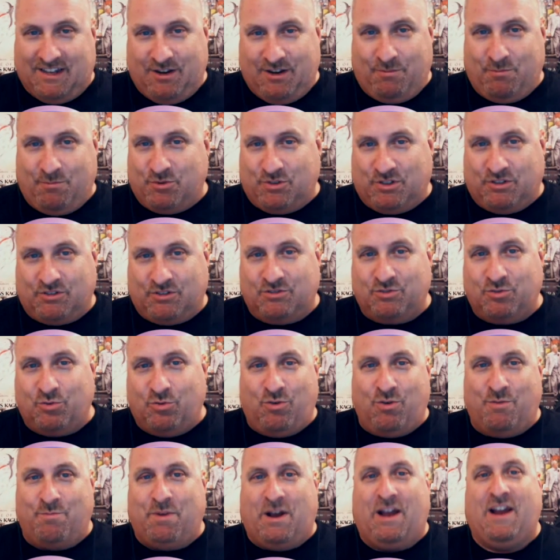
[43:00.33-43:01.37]
Guillermo del
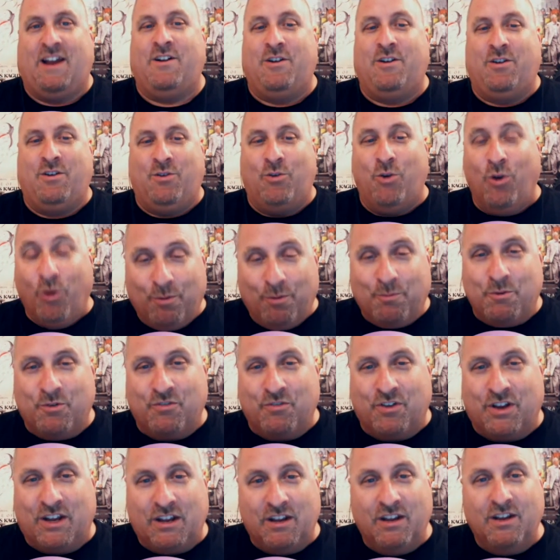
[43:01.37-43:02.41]
Toro behind a horror
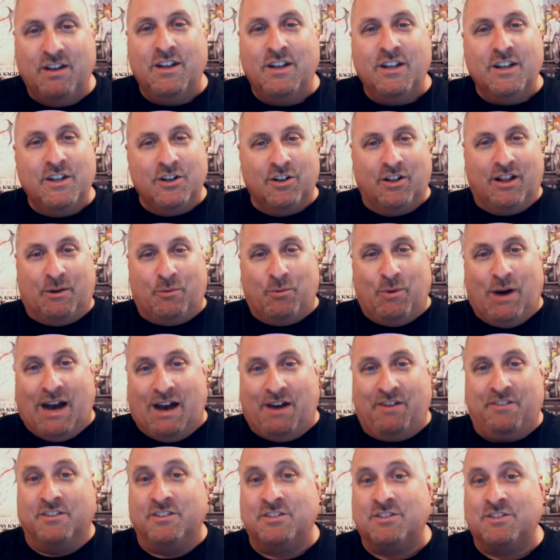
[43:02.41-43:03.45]
movie, you're like,
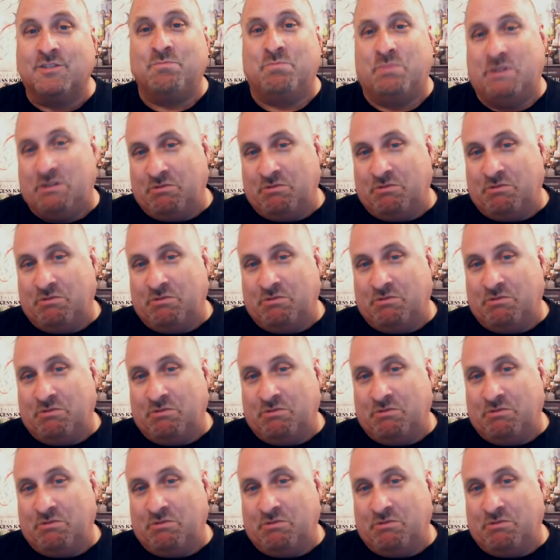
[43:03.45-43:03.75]
wow, this could